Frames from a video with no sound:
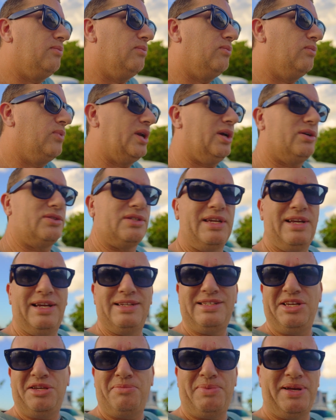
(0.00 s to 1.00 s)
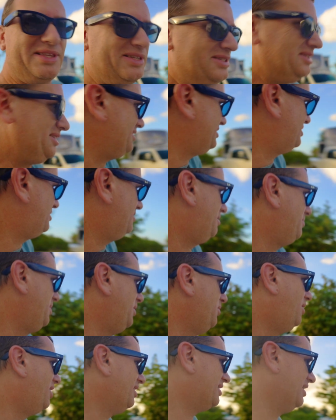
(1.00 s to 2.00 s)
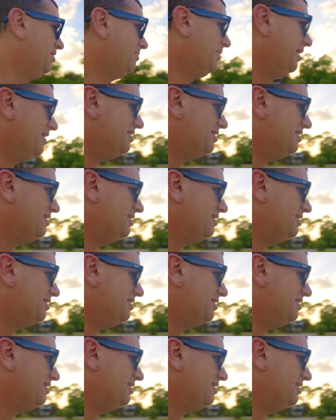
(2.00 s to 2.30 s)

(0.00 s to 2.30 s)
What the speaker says: What else can I tell you about this? Let me walk into my